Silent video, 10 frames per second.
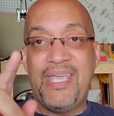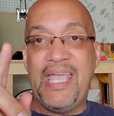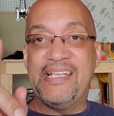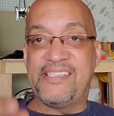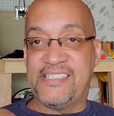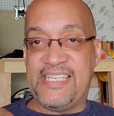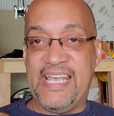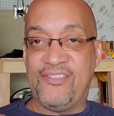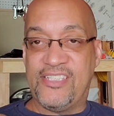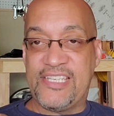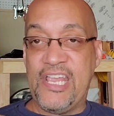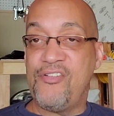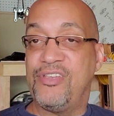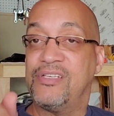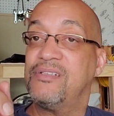And since they out in this
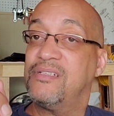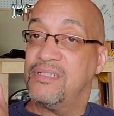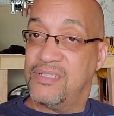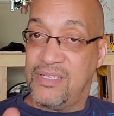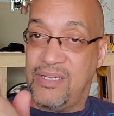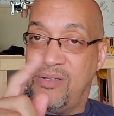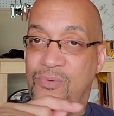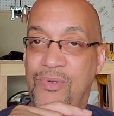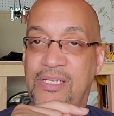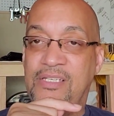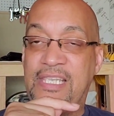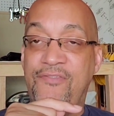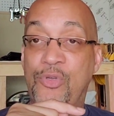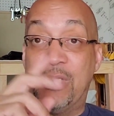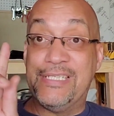area, we could give
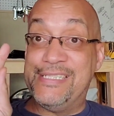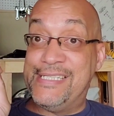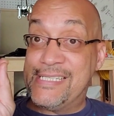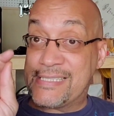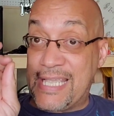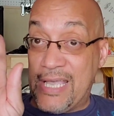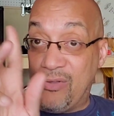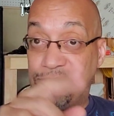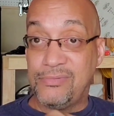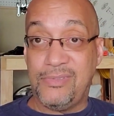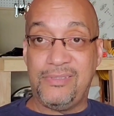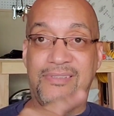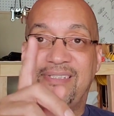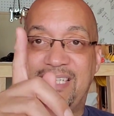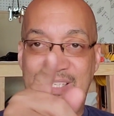you a discount
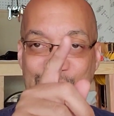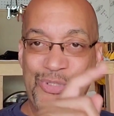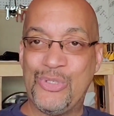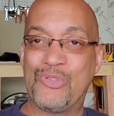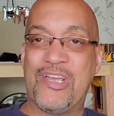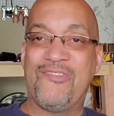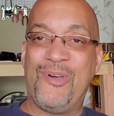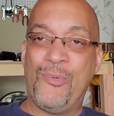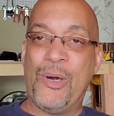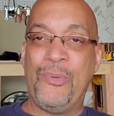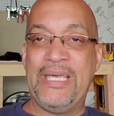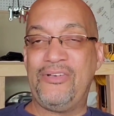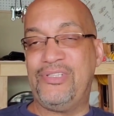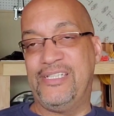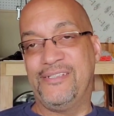and do your driveway while we
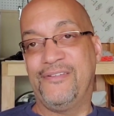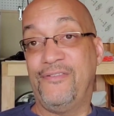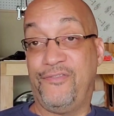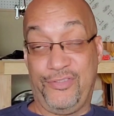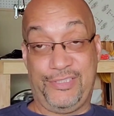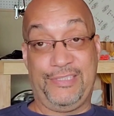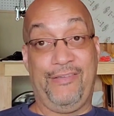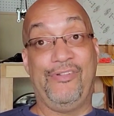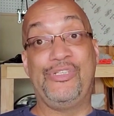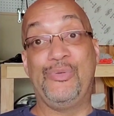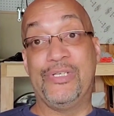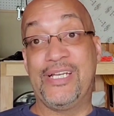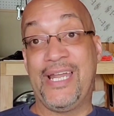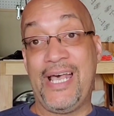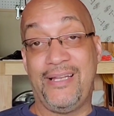out here for
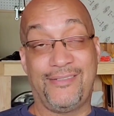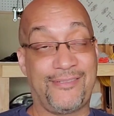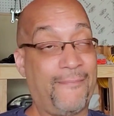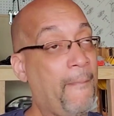$7,200.